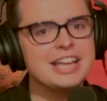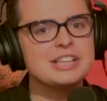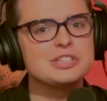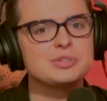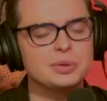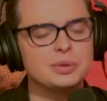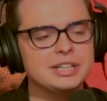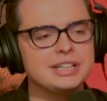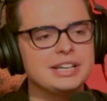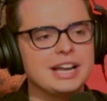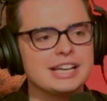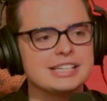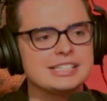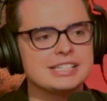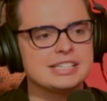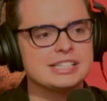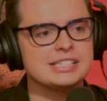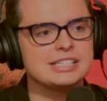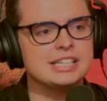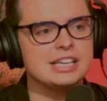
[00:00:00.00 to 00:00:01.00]
It's really nice
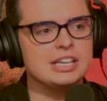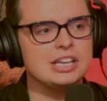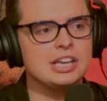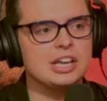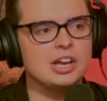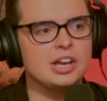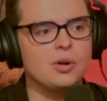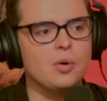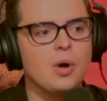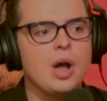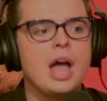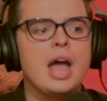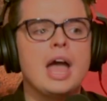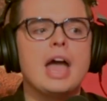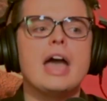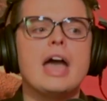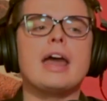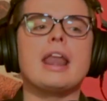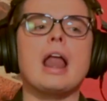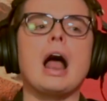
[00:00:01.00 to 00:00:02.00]
to see you,
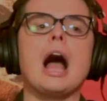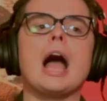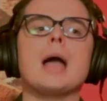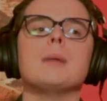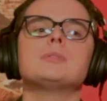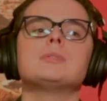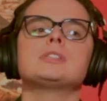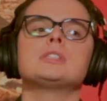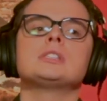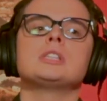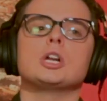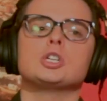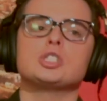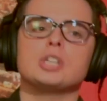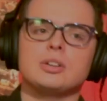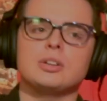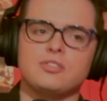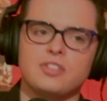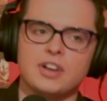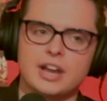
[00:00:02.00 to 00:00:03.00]
and I'm
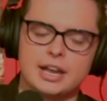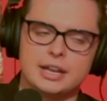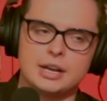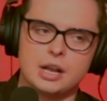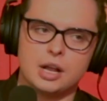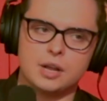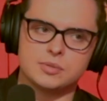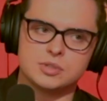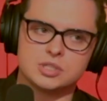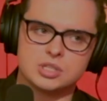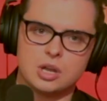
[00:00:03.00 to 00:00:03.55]
such a fan of